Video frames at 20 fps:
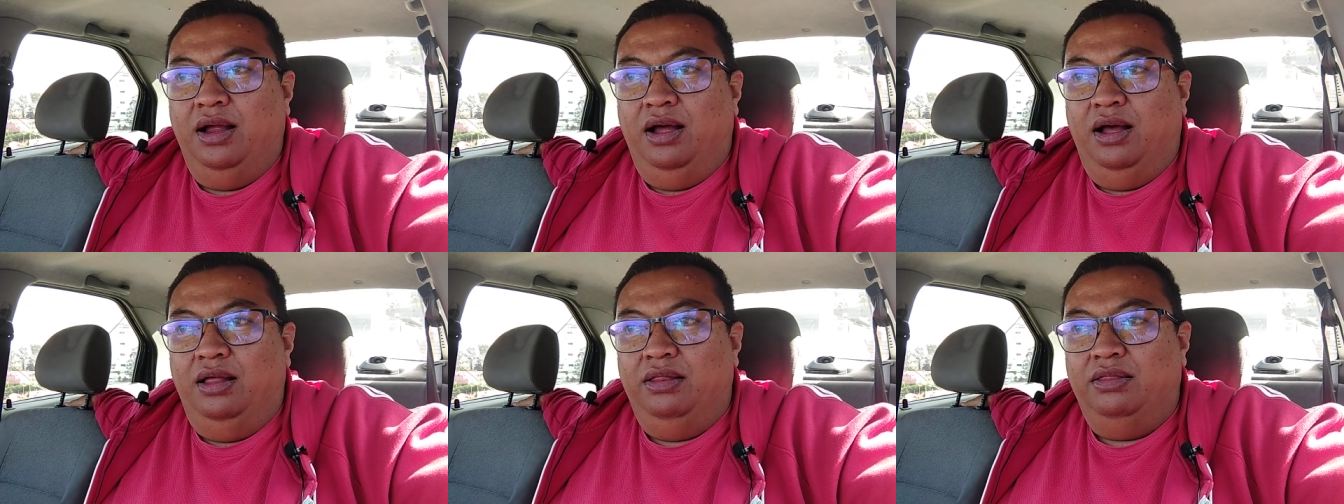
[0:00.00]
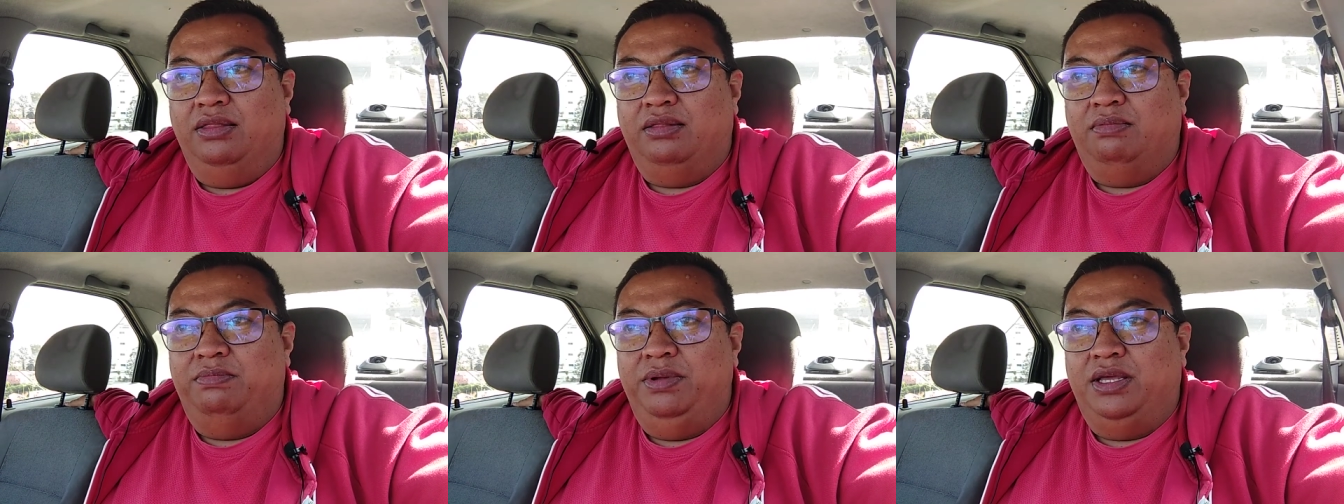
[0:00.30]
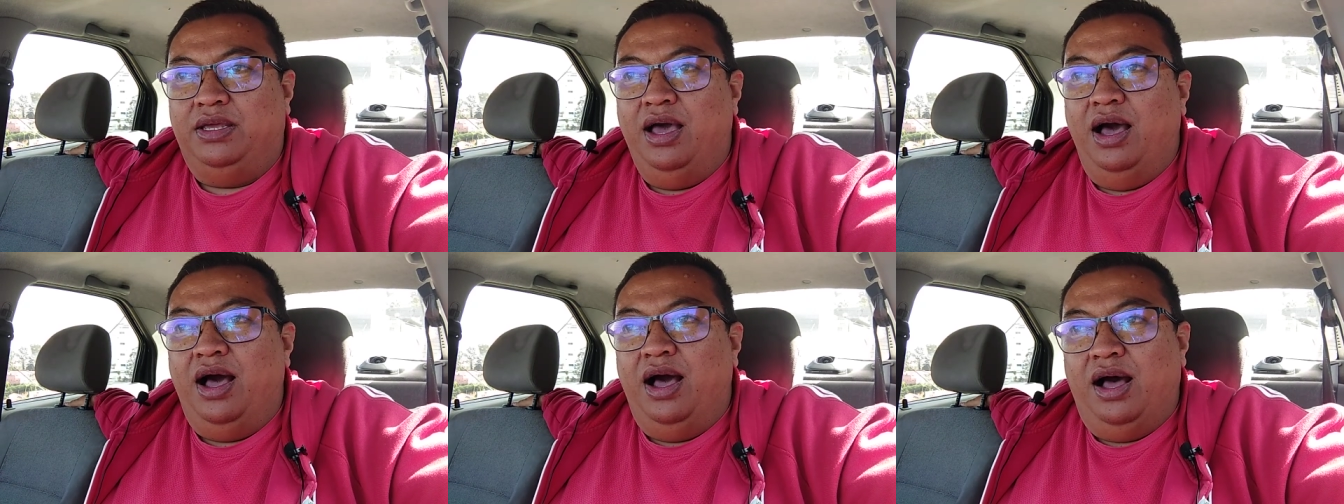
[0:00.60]
And
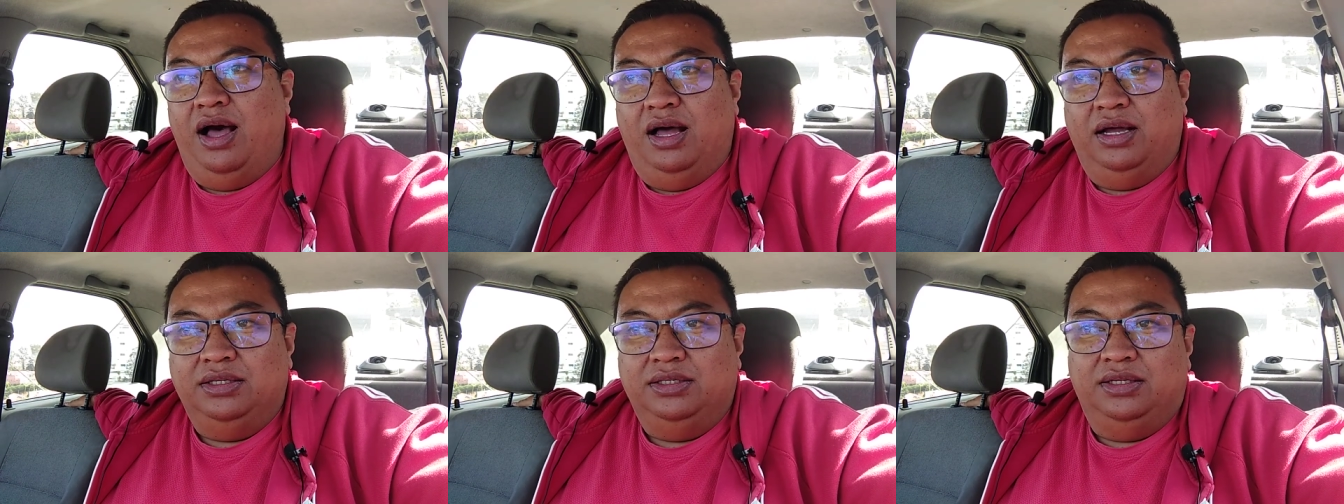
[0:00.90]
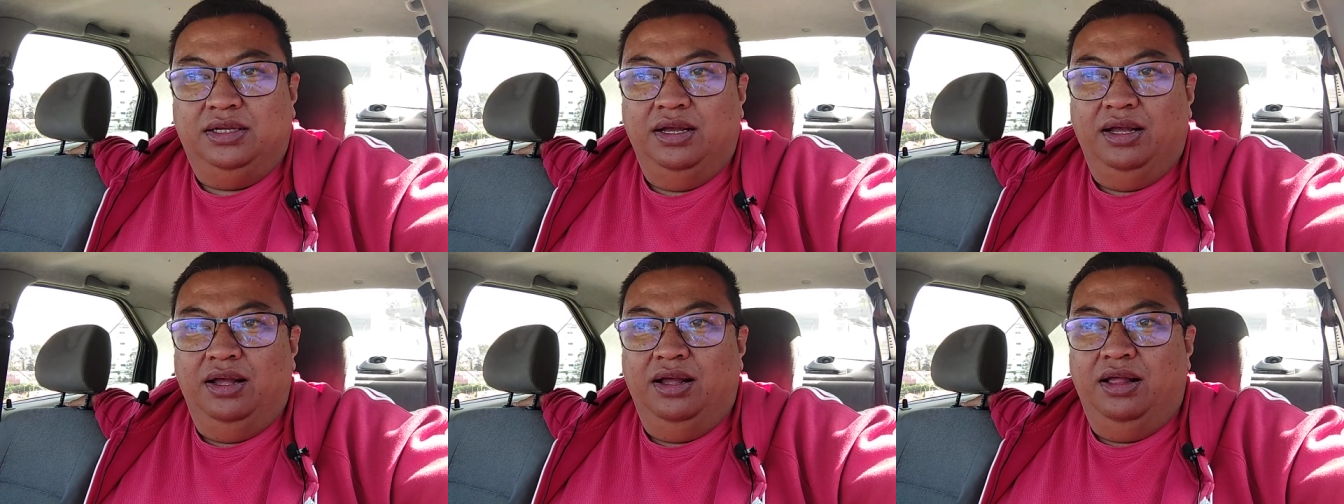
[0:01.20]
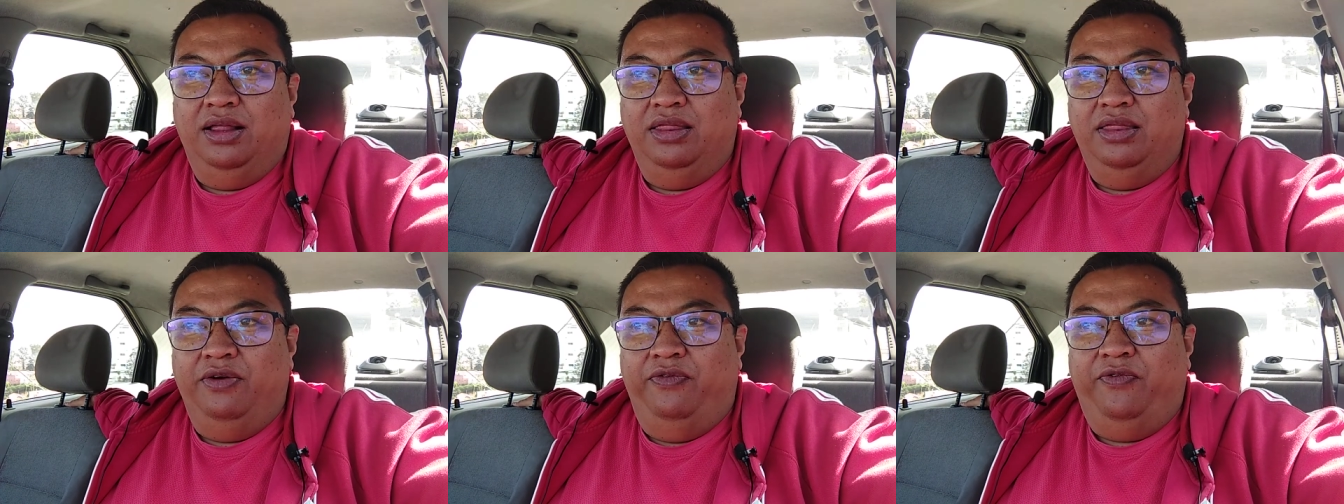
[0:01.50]
because
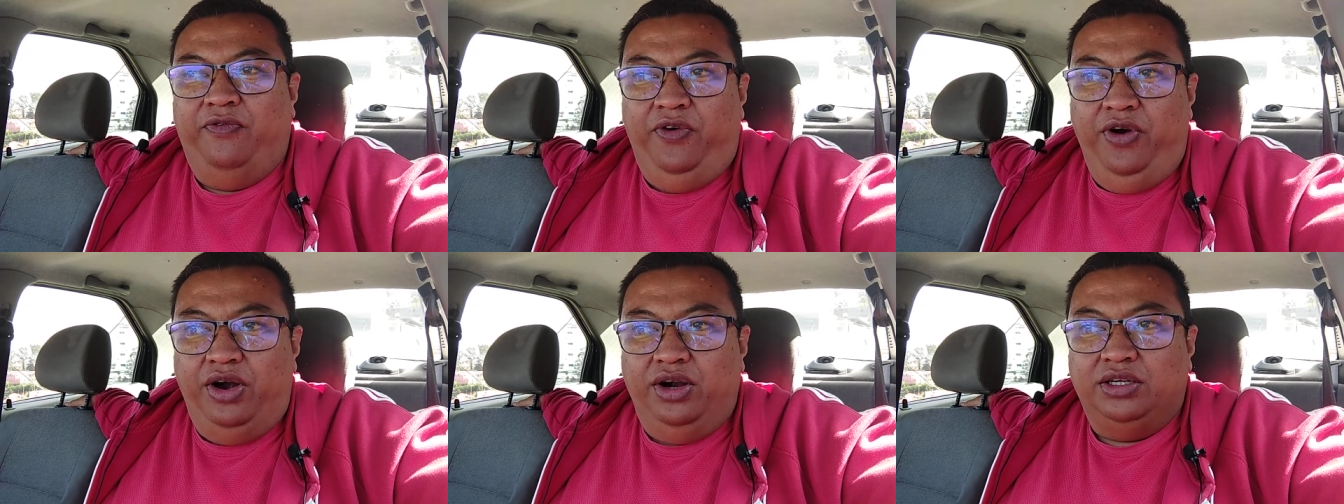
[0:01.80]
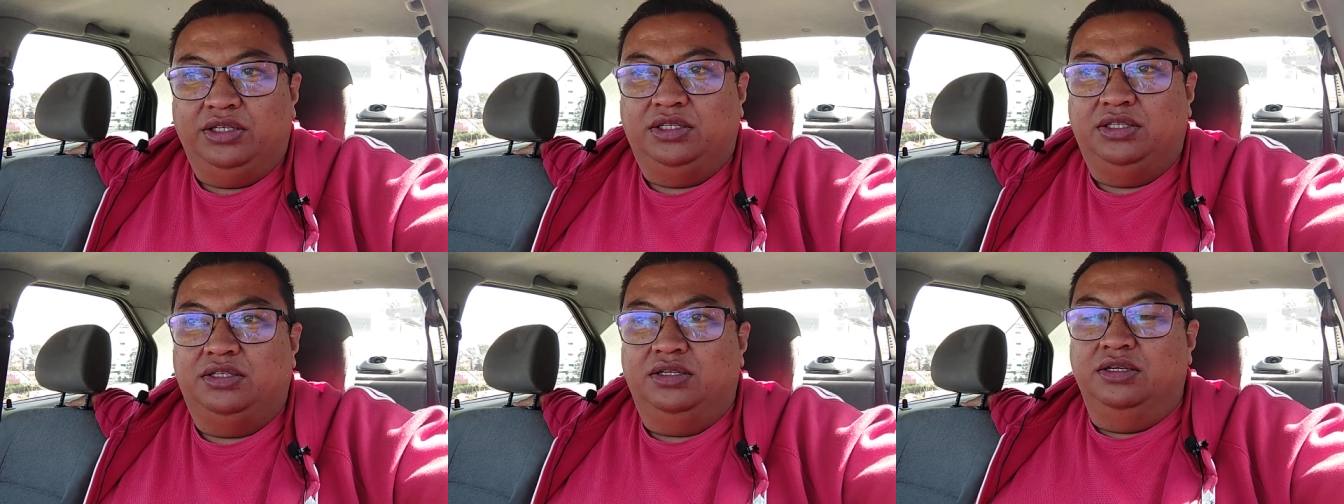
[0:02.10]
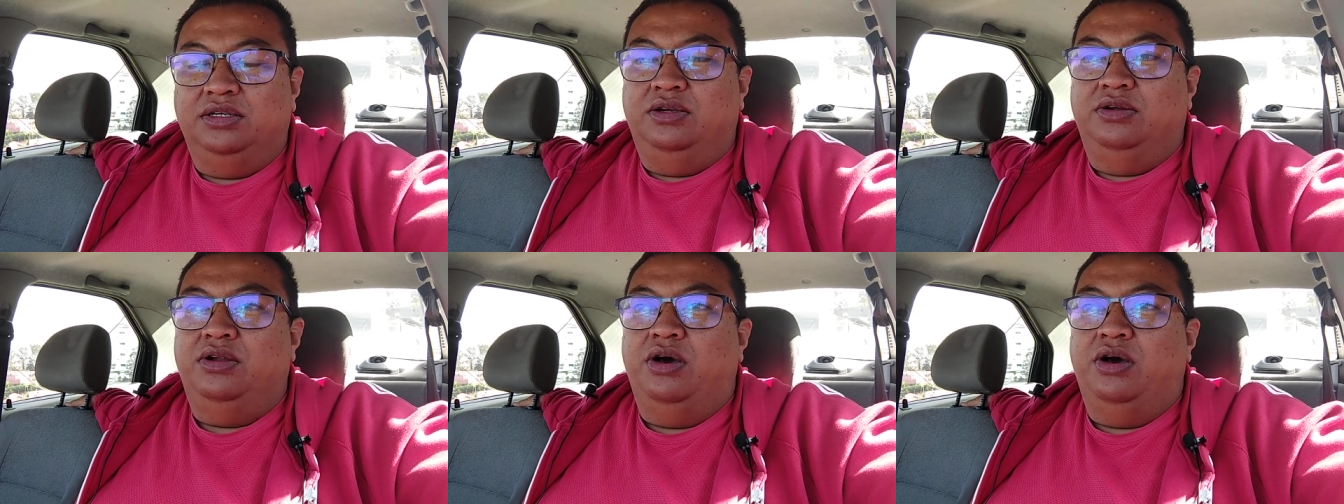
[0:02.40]
the first